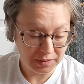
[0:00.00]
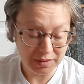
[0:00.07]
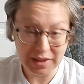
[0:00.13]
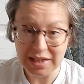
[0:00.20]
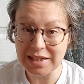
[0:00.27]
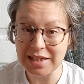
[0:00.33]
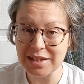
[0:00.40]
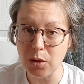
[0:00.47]

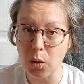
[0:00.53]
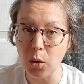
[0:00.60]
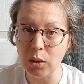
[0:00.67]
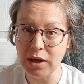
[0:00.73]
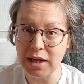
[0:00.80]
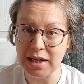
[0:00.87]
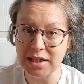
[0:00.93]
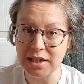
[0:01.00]
This is all
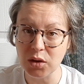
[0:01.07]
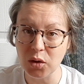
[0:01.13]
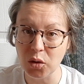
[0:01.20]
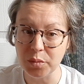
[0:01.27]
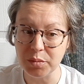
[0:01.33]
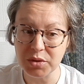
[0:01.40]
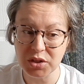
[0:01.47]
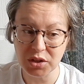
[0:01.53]
leading
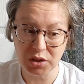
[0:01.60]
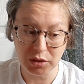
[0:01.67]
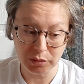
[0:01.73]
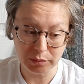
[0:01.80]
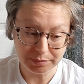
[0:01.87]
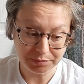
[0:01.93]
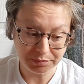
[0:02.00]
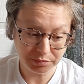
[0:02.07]
up to,